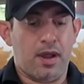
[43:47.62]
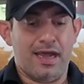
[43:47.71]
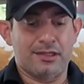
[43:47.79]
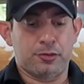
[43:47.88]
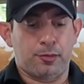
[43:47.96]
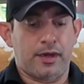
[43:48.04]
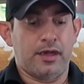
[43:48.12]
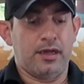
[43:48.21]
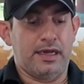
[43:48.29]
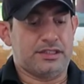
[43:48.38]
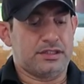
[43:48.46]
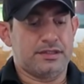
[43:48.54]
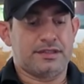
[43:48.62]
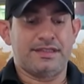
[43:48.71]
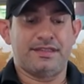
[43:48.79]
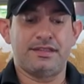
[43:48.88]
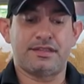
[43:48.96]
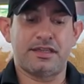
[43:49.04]
Compliance with
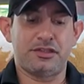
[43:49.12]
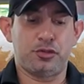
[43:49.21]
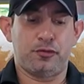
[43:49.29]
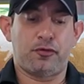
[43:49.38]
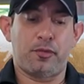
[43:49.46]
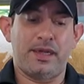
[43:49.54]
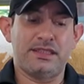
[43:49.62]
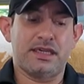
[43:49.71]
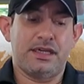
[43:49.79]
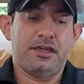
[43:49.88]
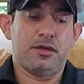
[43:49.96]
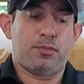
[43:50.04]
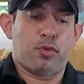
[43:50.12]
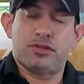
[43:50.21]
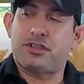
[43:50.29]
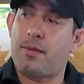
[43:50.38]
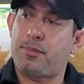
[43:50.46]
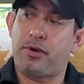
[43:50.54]
regulations is essential for maintaining
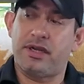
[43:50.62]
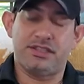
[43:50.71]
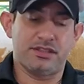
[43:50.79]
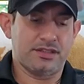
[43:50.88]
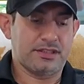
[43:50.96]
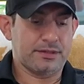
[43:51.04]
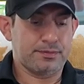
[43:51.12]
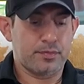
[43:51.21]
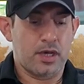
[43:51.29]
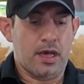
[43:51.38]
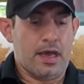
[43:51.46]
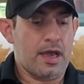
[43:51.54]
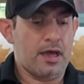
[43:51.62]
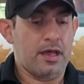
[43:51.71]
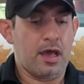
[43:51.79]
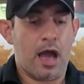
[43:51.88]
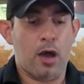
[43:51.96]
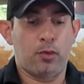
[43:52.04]
the port's operations.
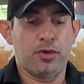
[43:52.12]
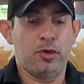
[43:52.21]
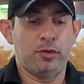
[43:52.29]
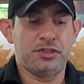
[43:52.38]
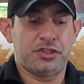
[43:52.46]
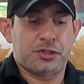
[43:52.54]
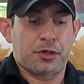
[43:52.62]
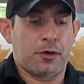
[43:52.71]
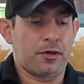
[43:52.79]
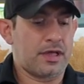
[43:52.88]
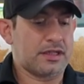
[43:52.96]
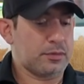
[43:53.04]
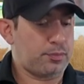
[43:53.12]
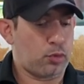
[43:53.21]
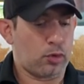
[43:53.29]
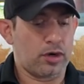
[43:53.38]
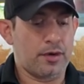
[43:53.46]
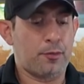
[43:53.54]
Eddie, how will you ensure
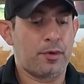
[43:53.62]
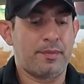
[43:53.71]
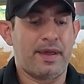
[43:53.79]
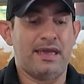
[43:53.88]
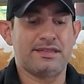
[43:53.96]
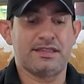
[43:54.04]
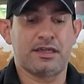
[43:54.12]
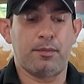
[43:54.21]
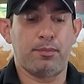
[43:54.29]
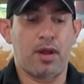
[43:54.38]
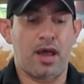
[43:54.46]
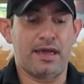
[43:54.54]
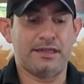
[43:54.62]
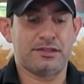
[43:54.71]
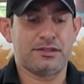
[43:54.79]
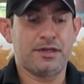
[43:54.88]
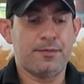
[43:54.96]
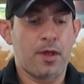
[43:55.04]
that the port remains in
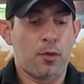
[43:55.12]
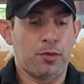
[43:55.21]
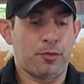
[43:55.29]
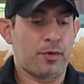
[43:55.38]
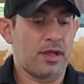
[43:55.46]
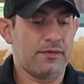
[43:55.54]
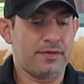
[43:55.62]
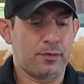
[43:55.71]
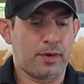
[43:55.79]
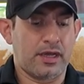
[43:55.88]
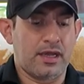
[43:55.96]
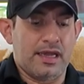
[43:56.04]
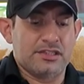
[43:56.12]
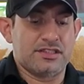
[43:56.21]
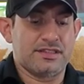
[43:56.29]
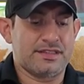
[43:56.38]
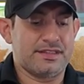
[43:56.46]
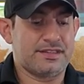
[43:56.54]
compliance with relevant
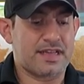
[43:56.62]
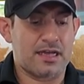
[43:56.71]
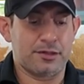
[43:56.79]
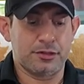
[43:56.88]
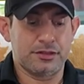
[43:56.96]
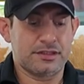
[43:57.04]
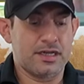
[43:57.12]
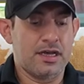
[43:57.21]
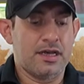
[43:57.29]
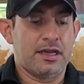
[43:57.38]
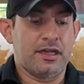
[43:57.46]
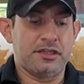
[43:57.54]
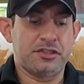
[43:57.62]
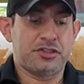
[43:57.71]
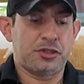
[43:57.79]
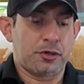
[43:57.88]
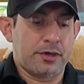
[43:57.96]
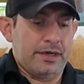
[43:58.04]
regulations and standards,
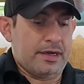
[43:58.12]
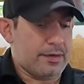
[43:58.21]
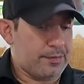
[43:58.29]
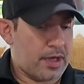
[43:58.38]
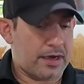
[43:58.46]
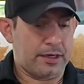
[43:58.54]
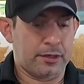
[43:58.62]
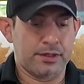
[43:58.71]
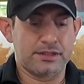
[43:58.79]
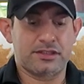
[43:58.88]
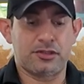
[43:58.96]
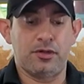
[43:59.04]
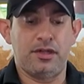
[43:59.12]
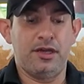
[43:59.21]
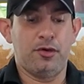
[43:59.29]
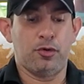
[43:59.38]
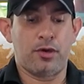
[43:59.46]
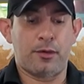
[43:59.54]
ensuring adherence
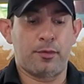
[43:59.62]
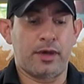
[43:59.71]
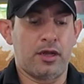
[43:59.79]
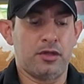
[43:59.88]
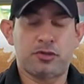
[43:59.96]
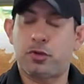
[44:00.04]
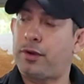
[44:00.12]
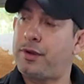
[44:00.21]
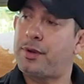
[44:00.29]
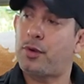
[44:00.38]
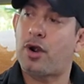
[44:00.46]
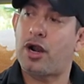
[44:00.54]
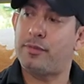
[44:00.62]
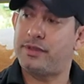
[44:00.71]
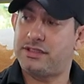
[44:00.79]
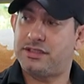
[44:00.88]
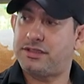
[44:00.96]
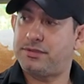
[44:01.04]
to legal and regulatory
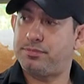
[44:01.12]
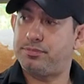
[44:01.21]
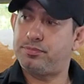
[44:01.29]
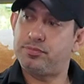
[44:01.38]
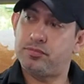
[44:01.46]
requirements?